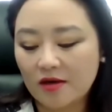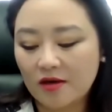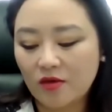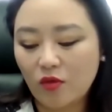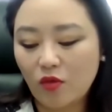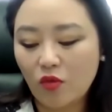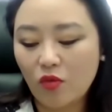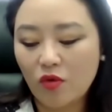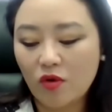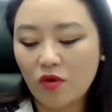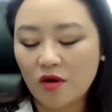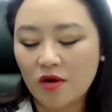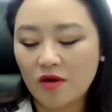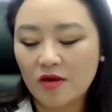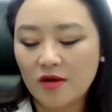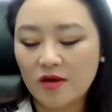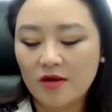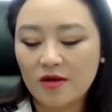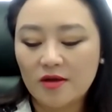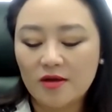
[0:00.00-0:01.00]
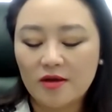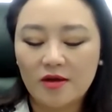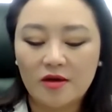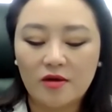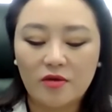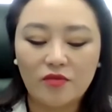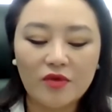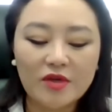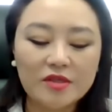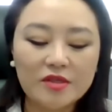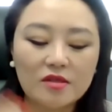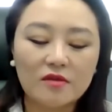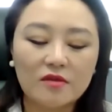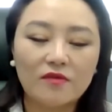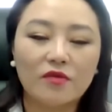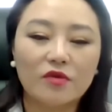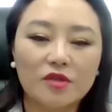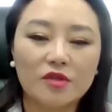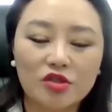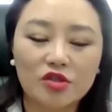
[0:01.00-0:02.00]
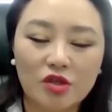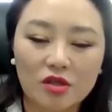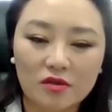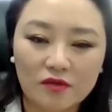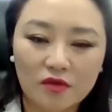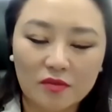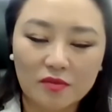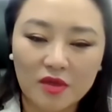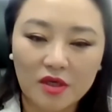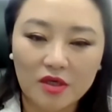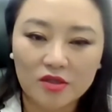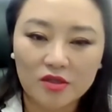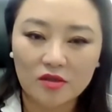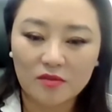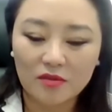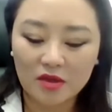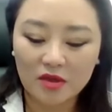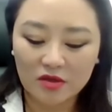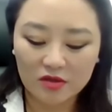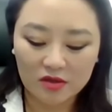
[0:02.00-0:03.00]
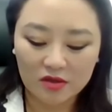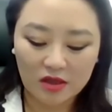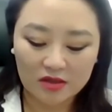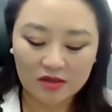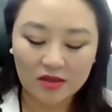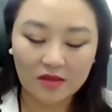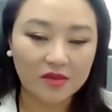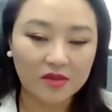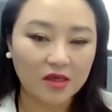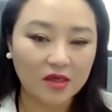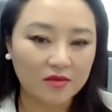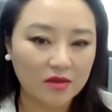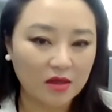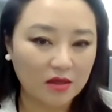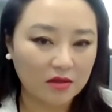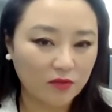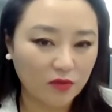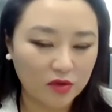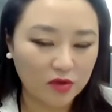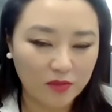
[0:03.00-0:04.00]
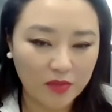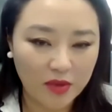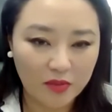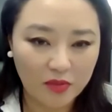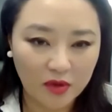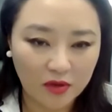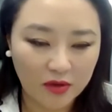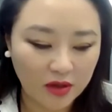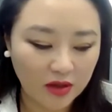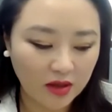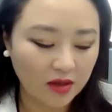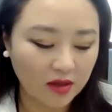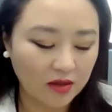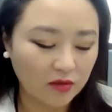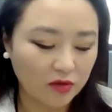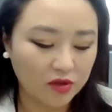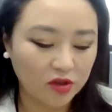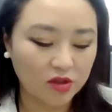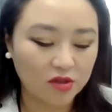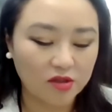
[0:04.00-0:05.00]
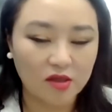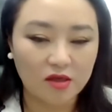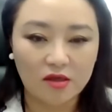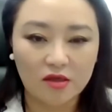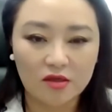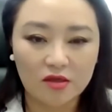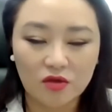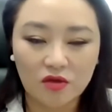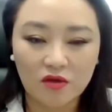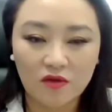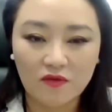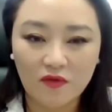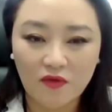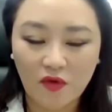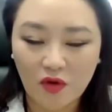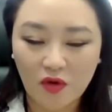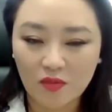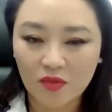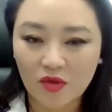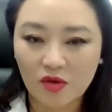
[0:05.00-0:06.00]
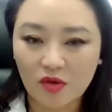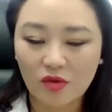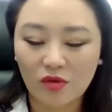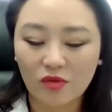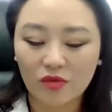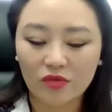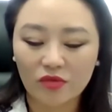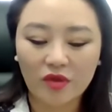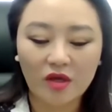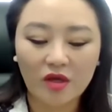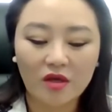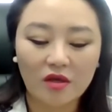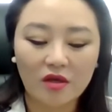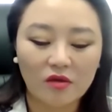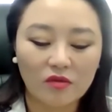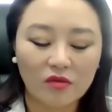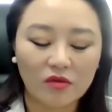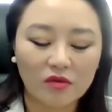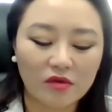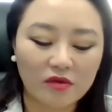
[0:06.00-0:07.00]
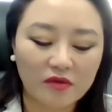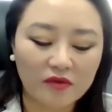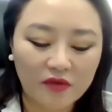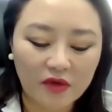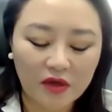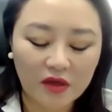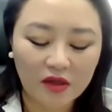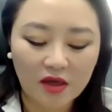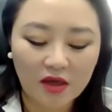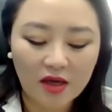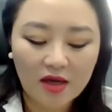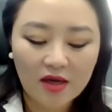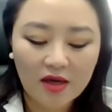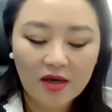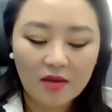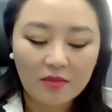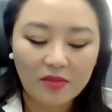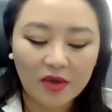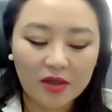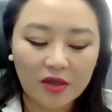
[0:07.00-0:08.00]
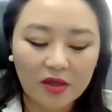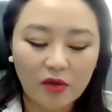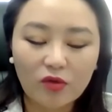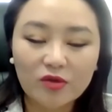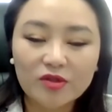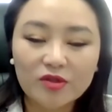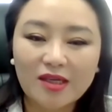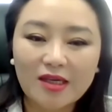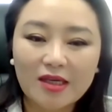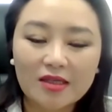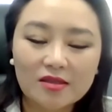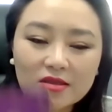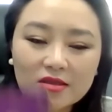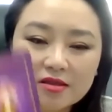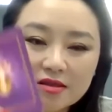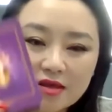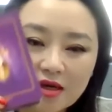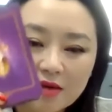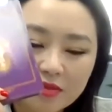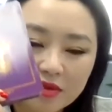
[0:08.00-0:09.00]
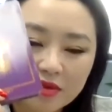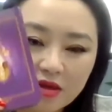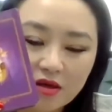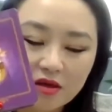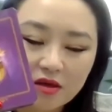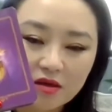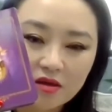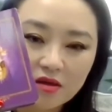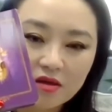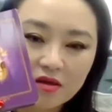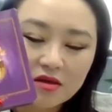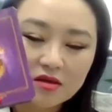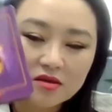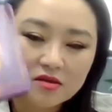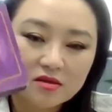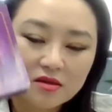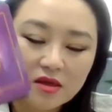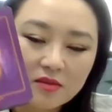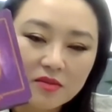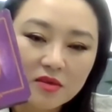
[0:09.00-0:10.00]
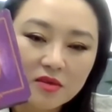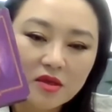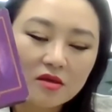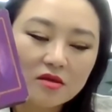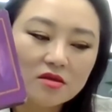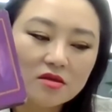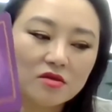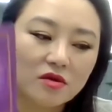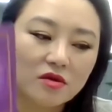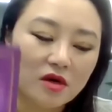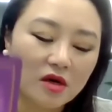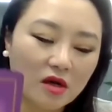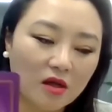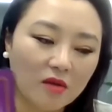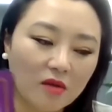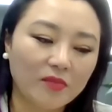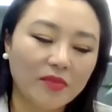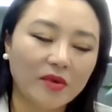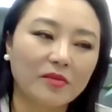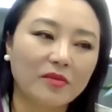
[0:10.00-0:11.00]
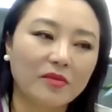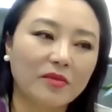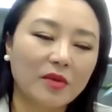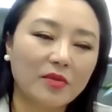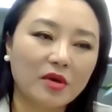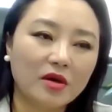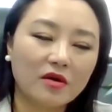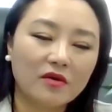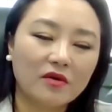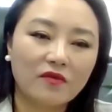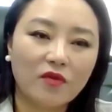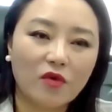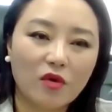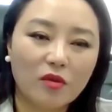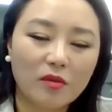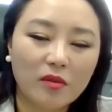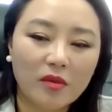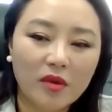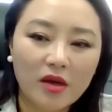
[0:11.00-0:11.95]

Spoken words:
or reason for the transformation, because sometimes that's what people need, or just they need to confirm their own thinking or their feeling, but they also need something to help them maybe confirm